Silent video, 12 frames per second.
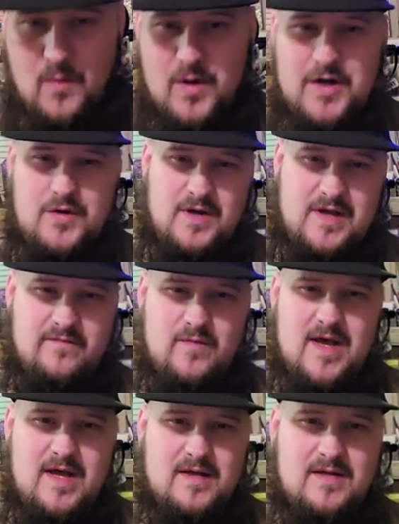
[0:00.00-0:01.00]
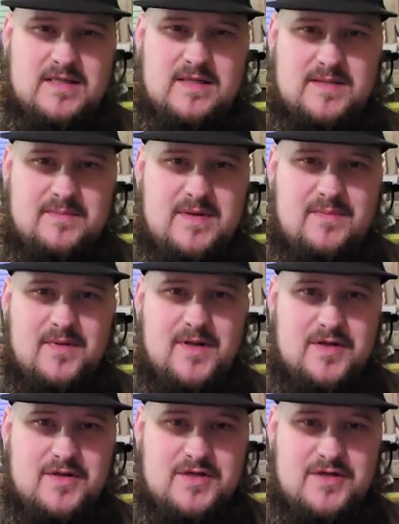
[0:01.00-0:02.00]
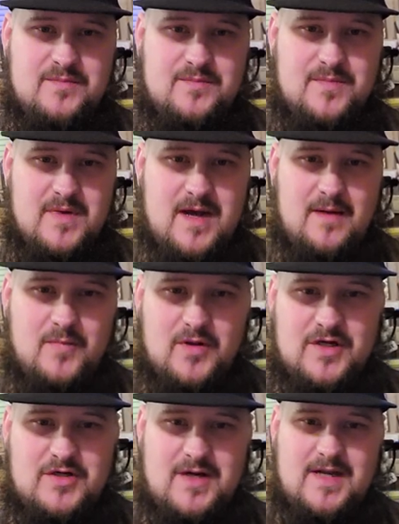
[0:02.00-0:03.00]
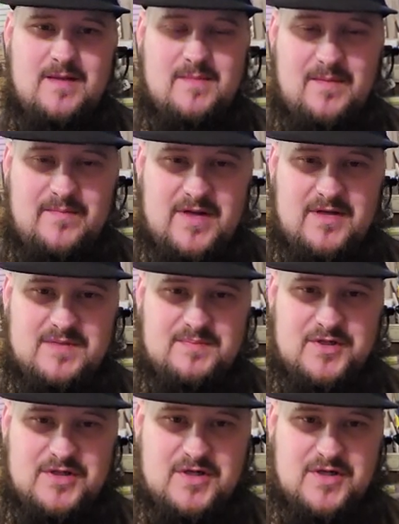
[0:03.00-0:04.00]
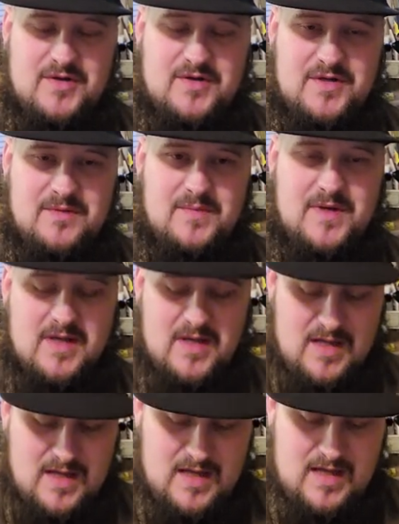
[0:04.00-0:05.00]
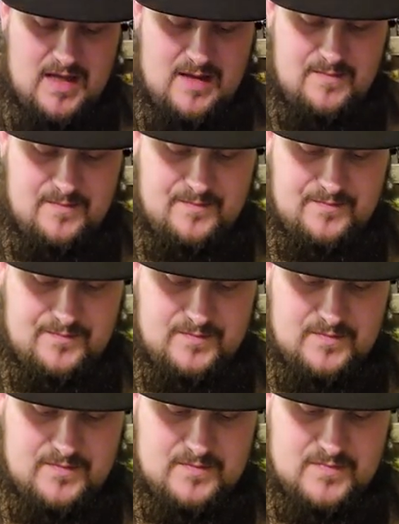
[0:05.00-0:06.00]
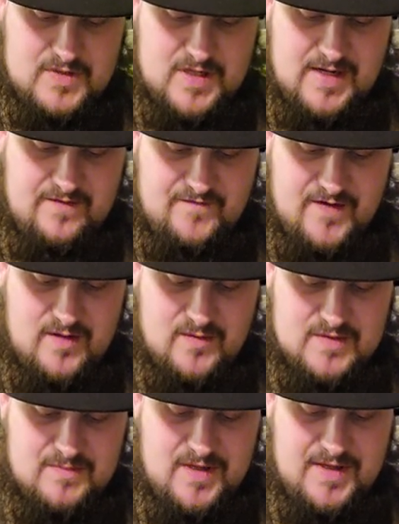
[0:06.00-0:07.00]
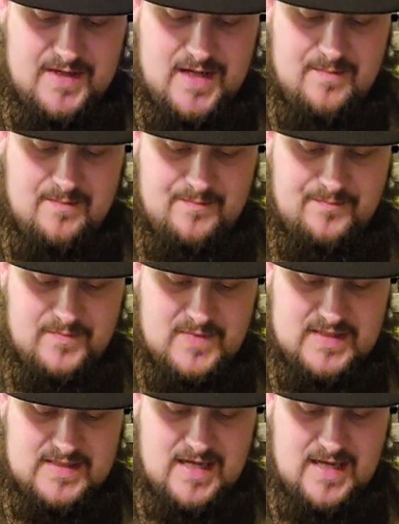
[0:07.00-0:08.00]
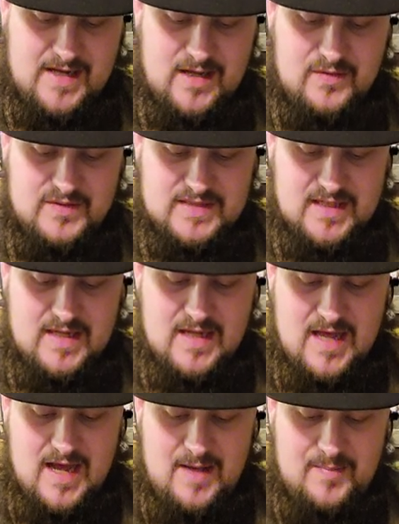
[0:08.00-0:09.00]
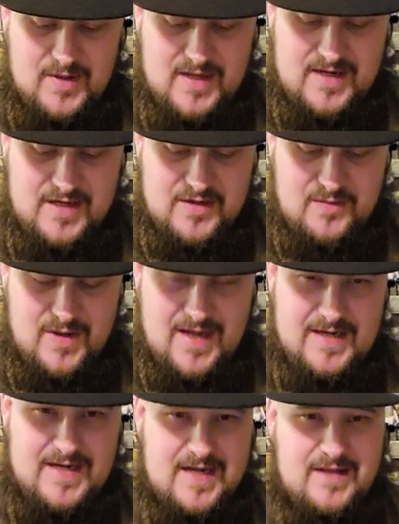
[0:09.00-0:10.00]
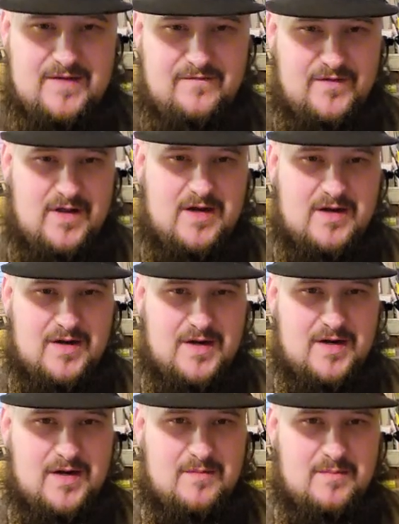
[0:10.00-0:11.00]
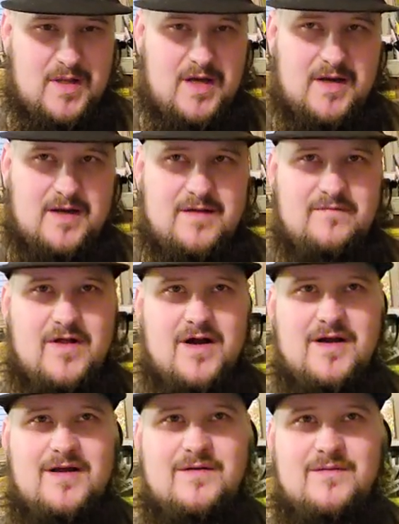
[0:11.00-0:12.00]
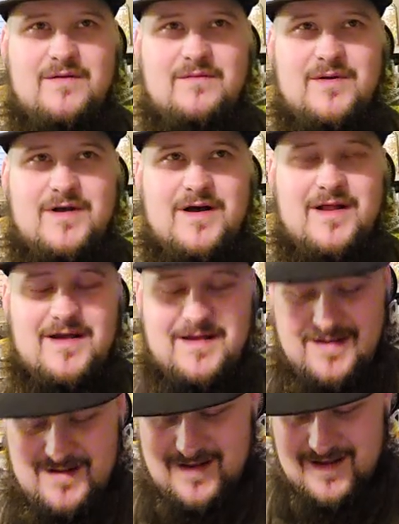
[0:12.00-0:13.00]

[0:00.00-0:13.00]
I want to do a giveaway to some people on YouTube. I'm really trying to get my videos pushed on YouTube. Um, trying to get followers built up and see how it goes. I plan to do a daily vlog on here, blog, vlog, whatever you want to call it.